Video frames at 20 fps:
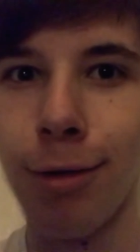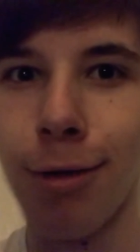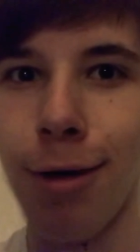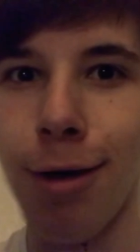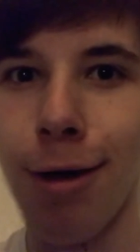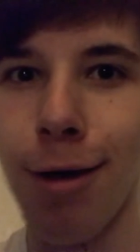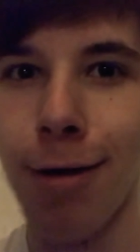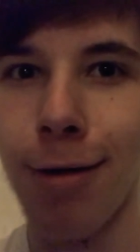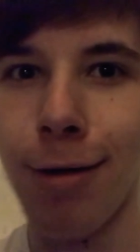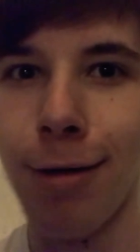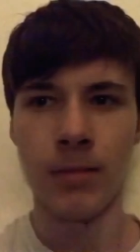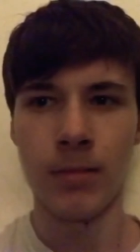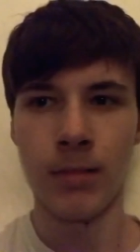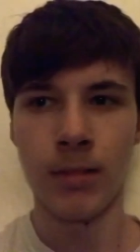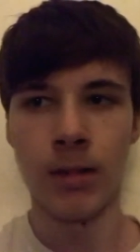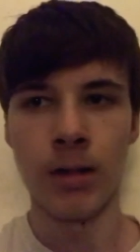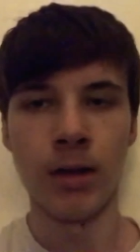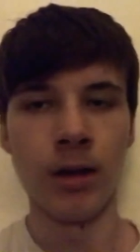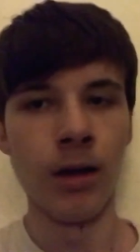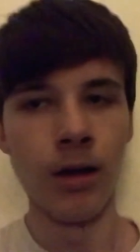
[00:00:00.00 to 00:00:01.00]

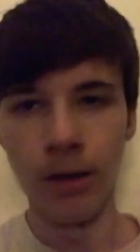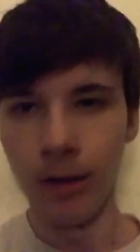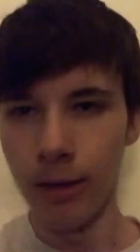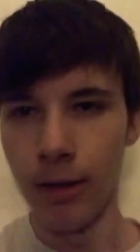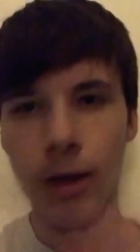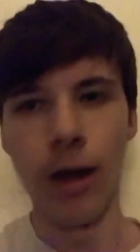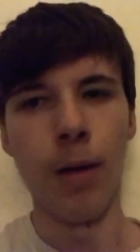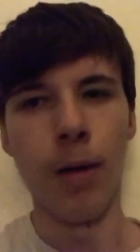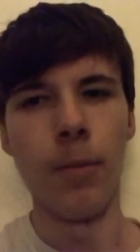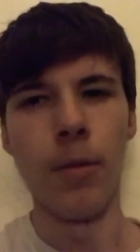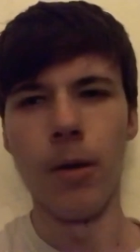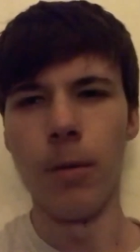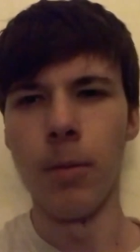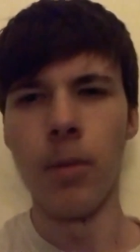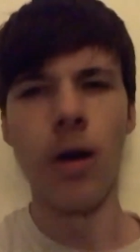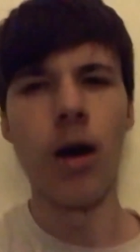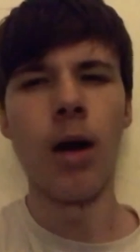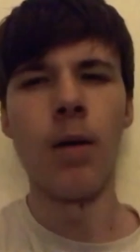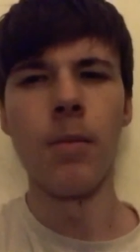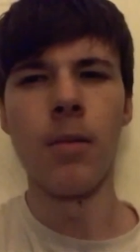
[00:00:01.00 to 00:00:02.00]
no, I'm,
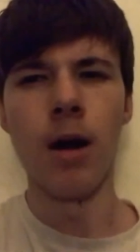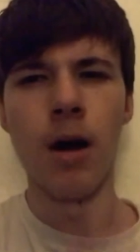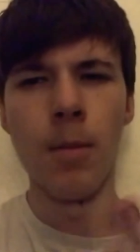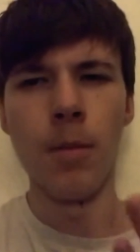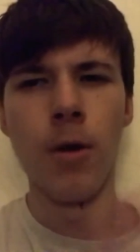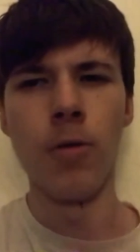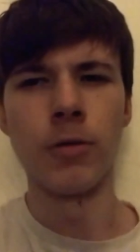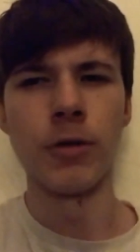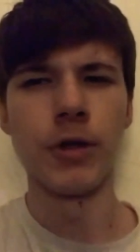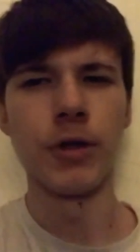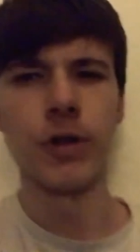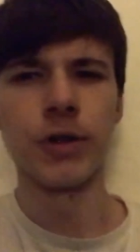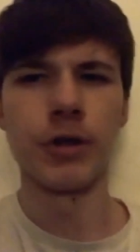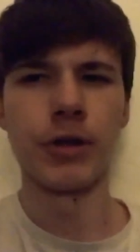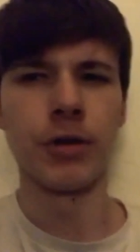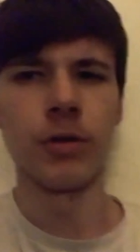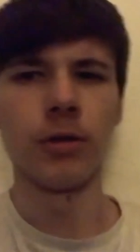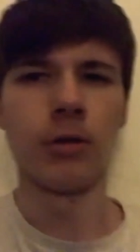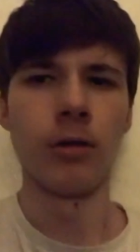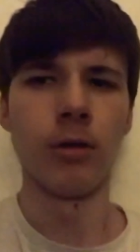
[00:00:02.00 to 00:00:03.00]
I'm, I'm mostly
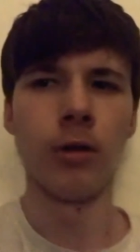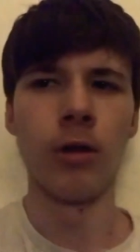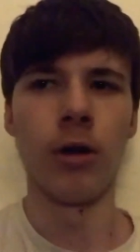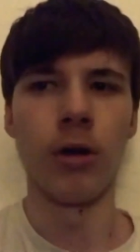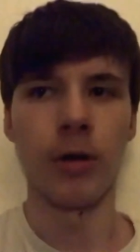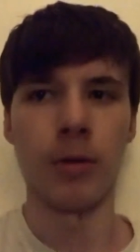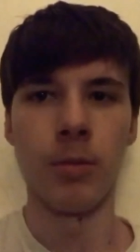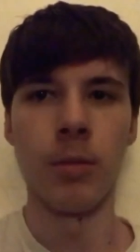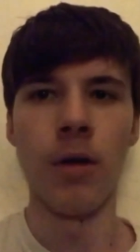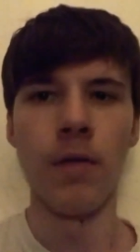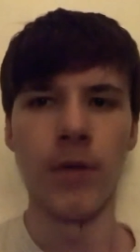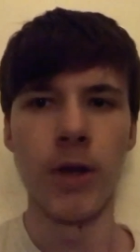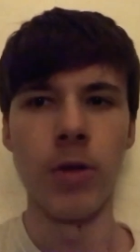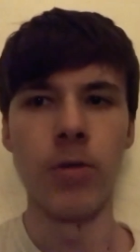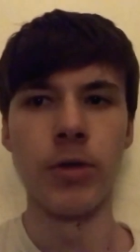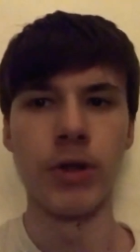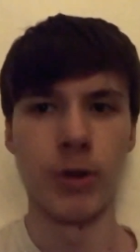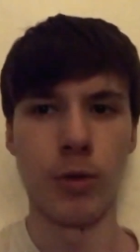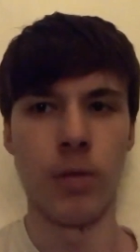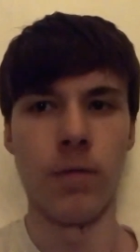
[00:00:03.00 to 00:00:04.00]
just like my view
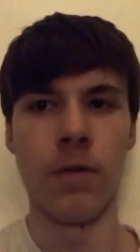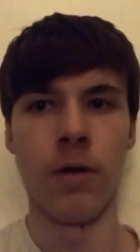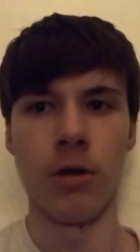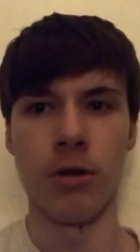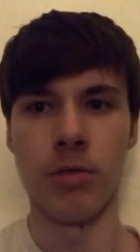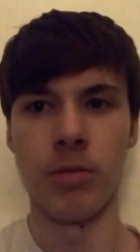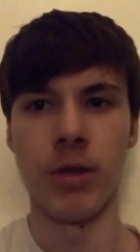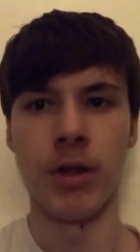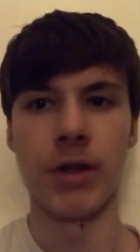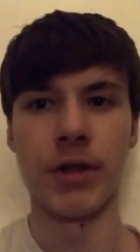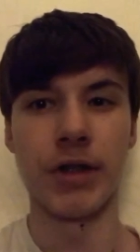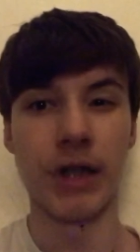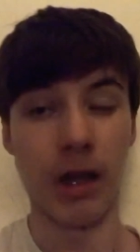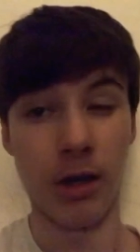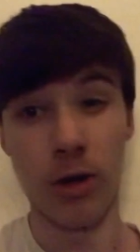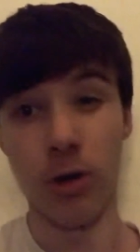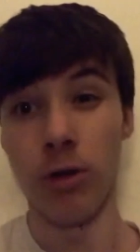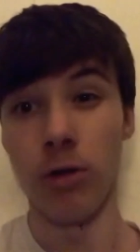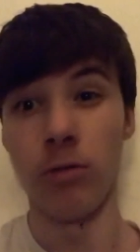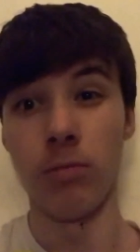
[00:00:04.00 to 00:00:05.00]
is to refer to me as
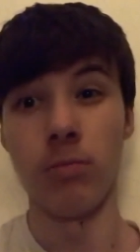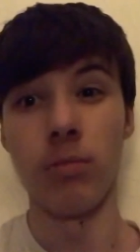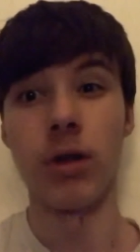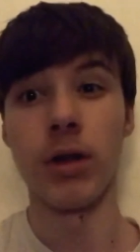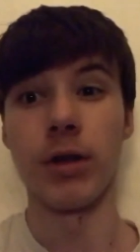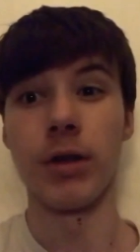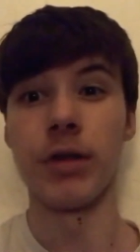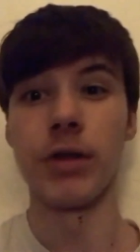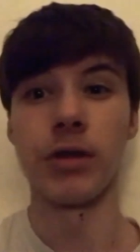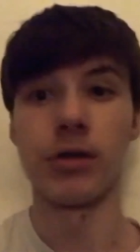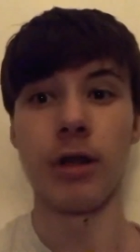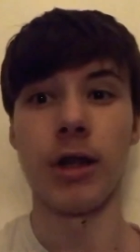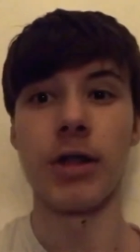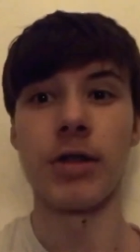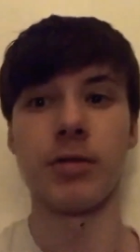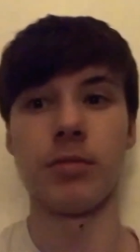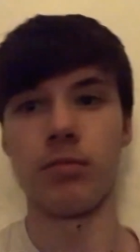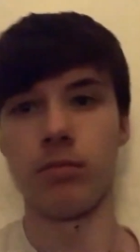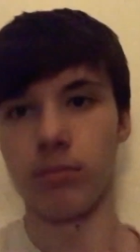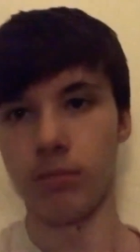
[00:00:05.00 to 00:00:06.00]
Sam Noob because
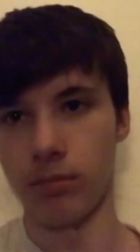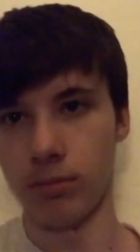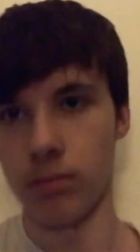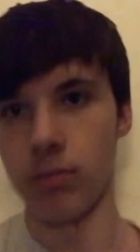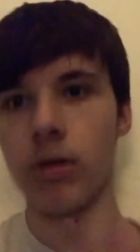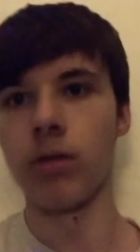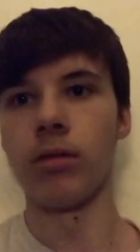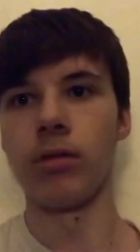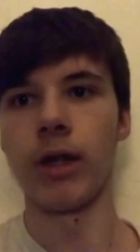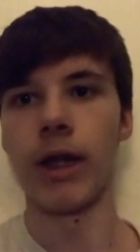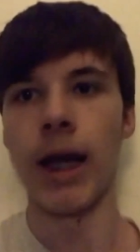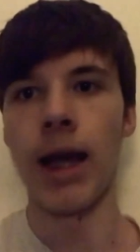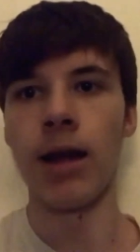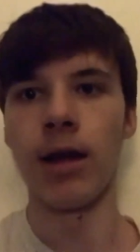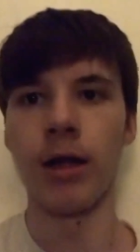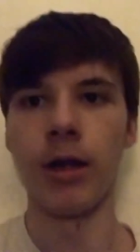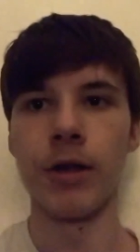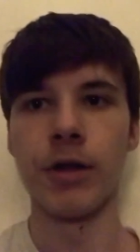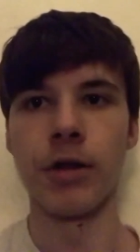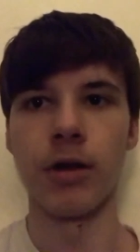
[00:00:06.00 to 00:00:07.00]
that's the
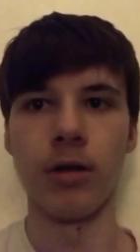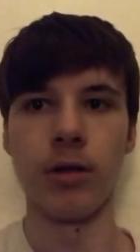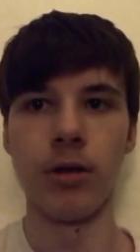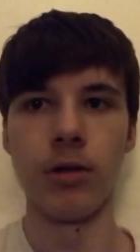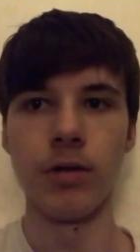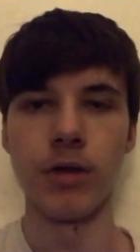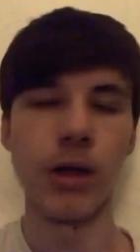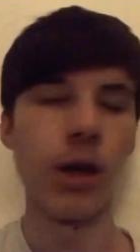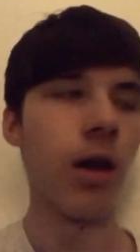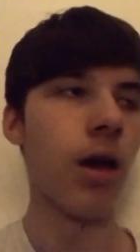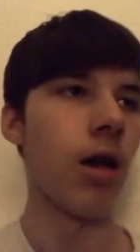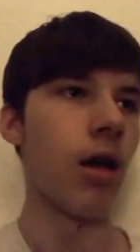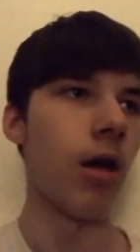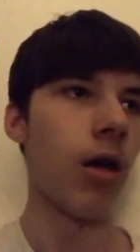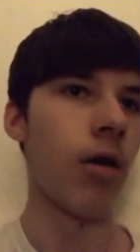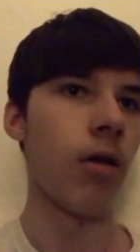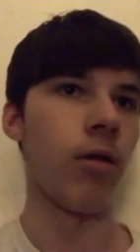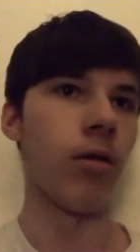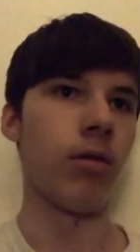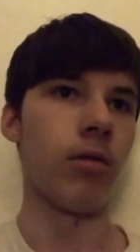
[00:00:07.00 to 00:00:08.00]
alias I use.
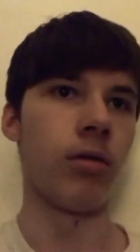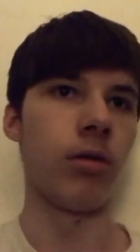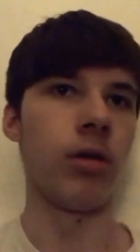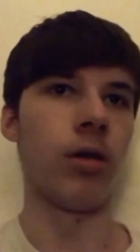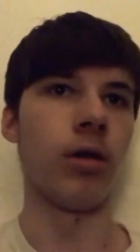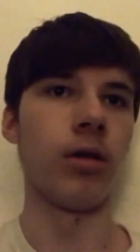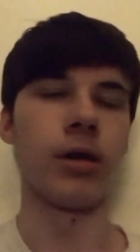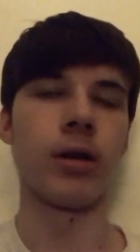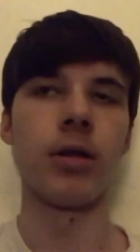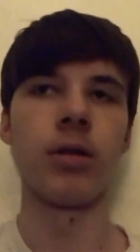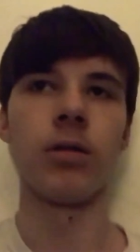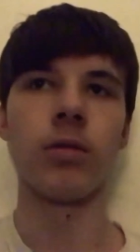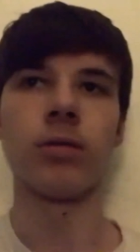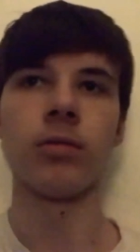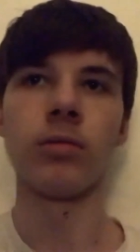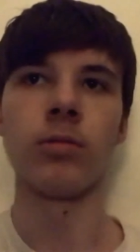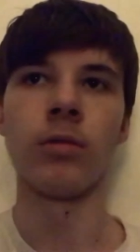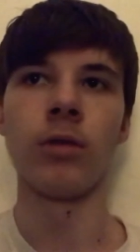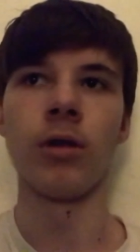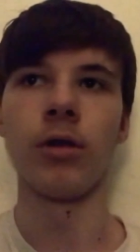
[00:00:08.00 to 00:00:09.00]
Like,
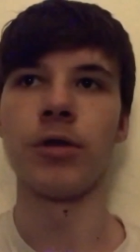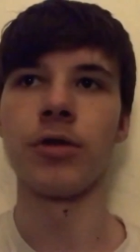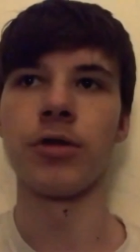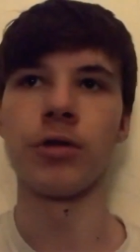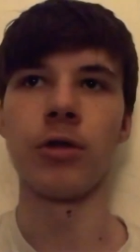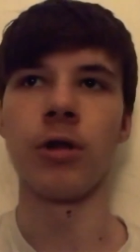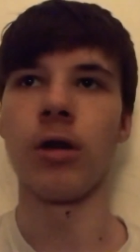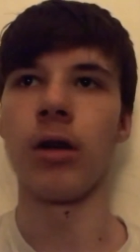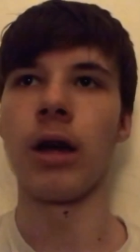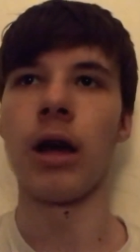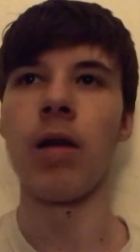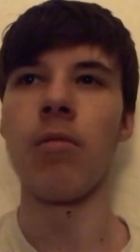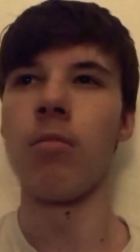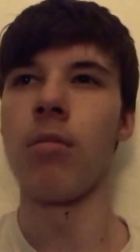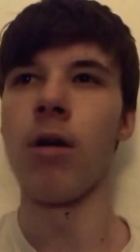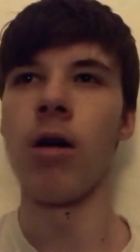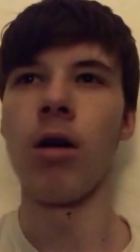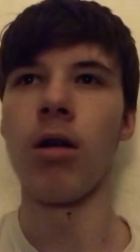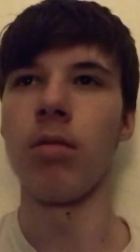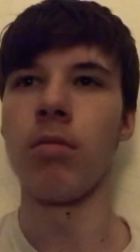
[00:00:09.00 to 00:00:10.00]
it's just like how
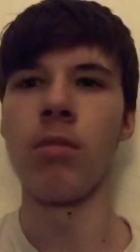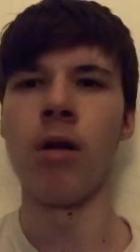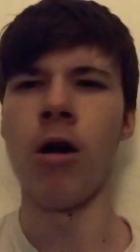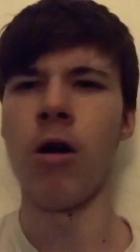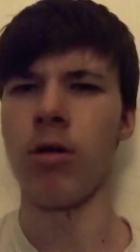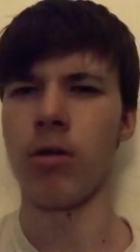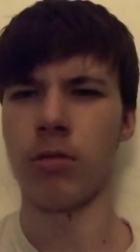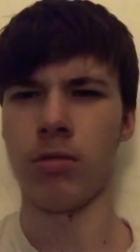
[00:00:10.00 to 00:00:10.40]
Mark Mark